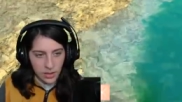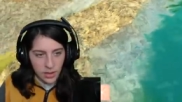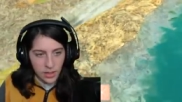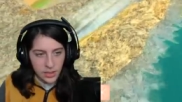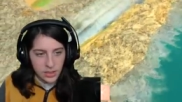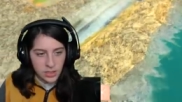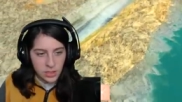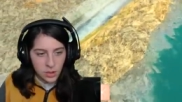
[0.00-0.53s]

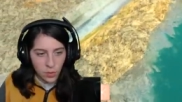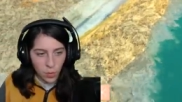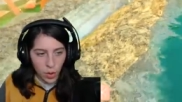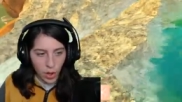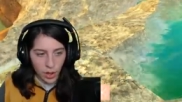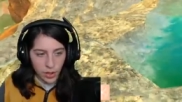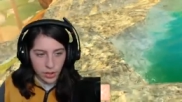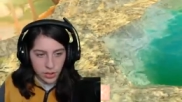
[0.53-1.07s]
Is this a
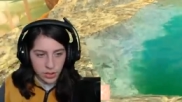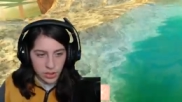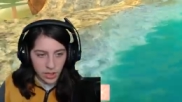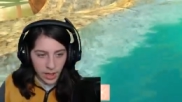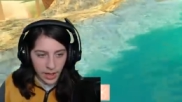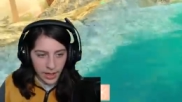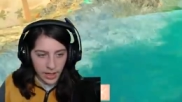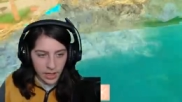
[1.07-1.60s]
water
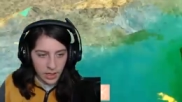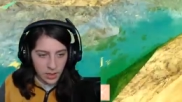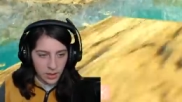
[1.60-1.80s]
slide?